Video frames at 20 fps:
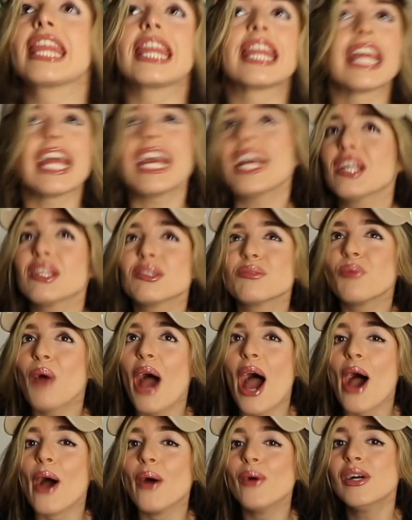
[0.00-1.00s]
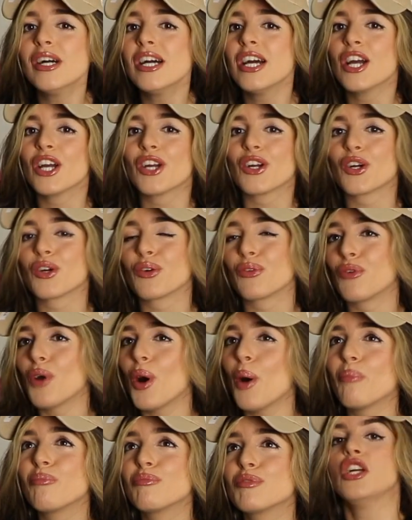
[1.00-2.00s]
thick as well,
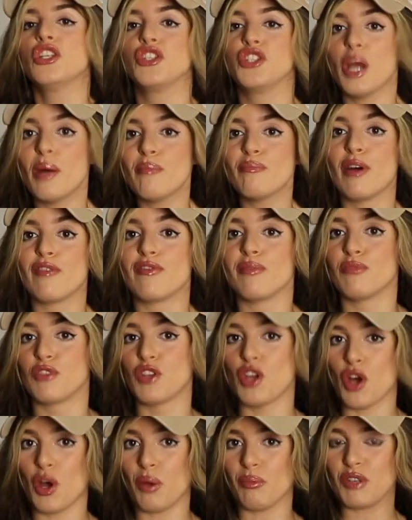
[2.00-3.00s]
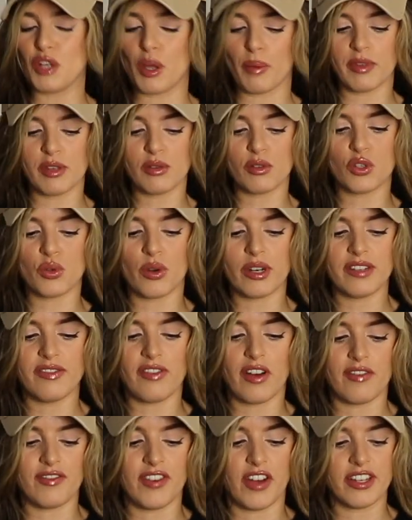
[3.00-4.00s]
cropped jumper from Topshop. This was
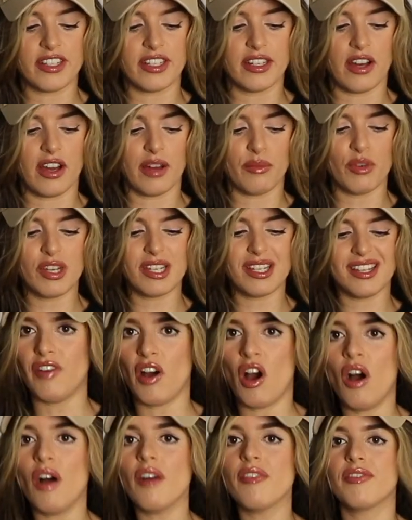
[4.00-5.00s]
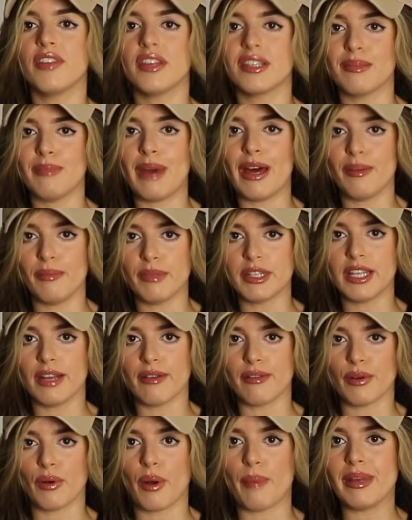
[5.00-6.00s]
$25.99, which is half this amount of
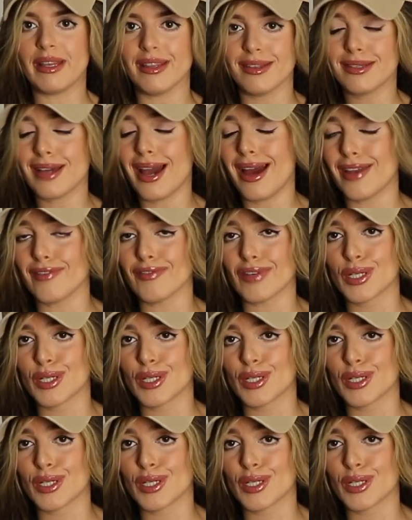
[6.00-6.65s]
material. I mean, it's kind of